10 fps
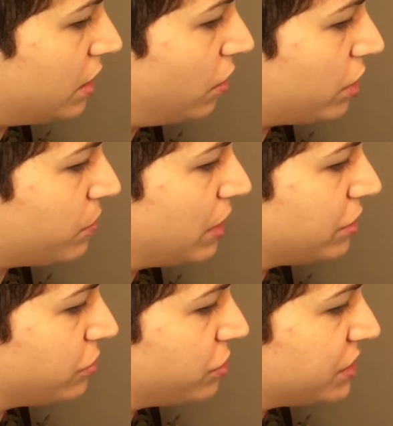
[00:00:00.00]
all you want to
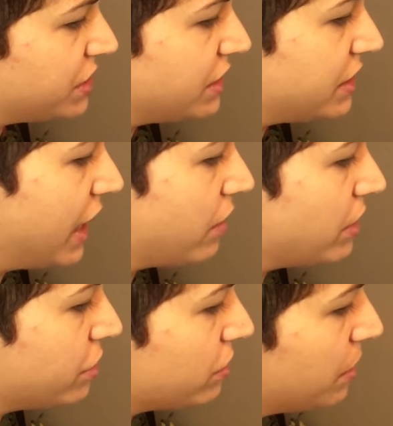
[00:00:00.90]
do is just sit down
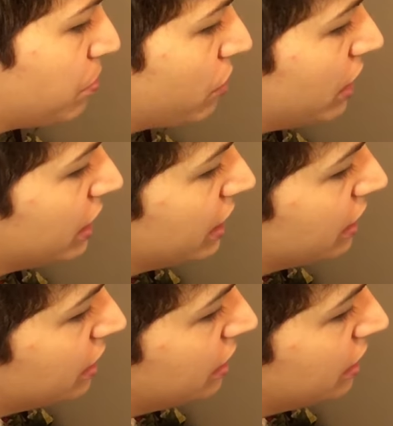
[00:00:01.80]
under an umbrella,